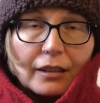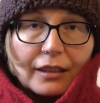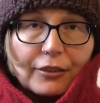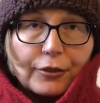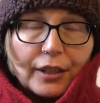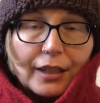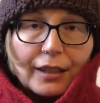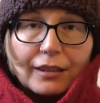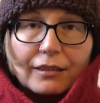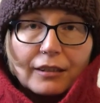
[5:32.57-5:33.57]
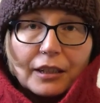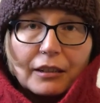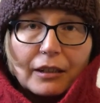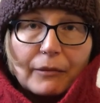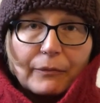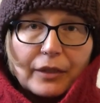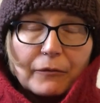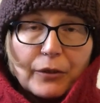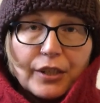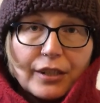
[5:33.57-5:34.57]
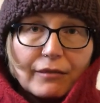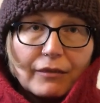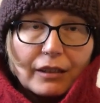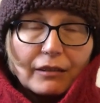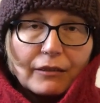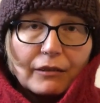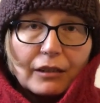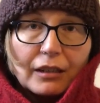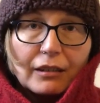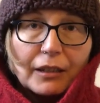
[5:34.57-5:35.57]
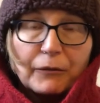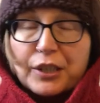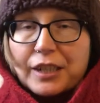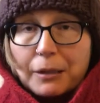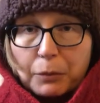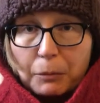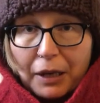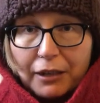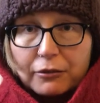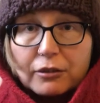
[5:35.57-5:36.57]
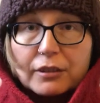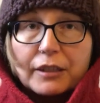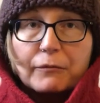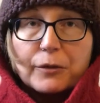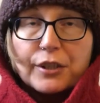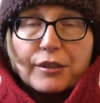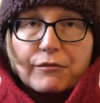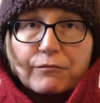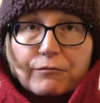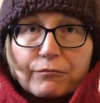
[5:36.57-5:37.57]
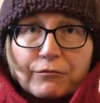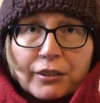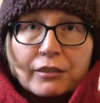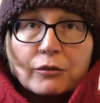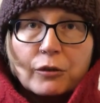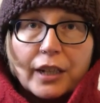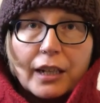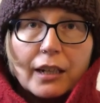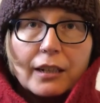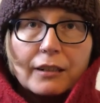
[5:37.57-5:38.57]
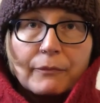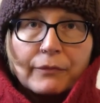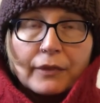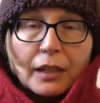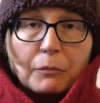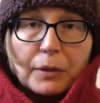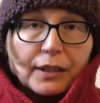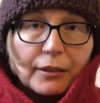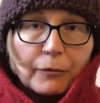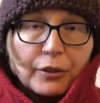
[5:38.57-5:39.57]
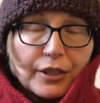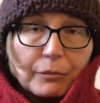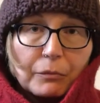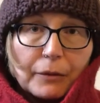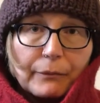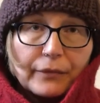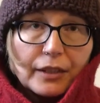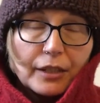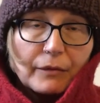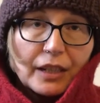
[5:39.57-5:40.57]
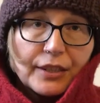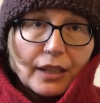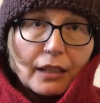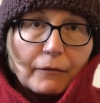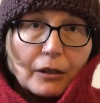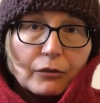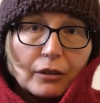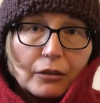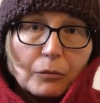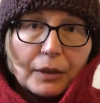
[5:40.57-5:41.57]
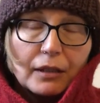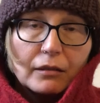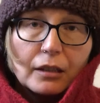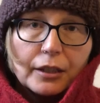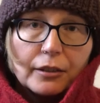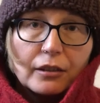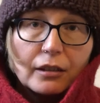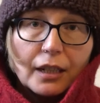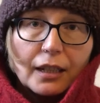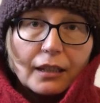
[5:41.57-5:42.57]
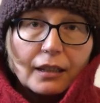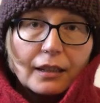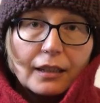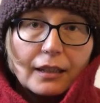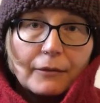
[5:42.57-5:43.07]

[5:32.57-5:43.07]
3. It was a simple pattern. It was written okay, but there were some things that I found a little bit unclear, and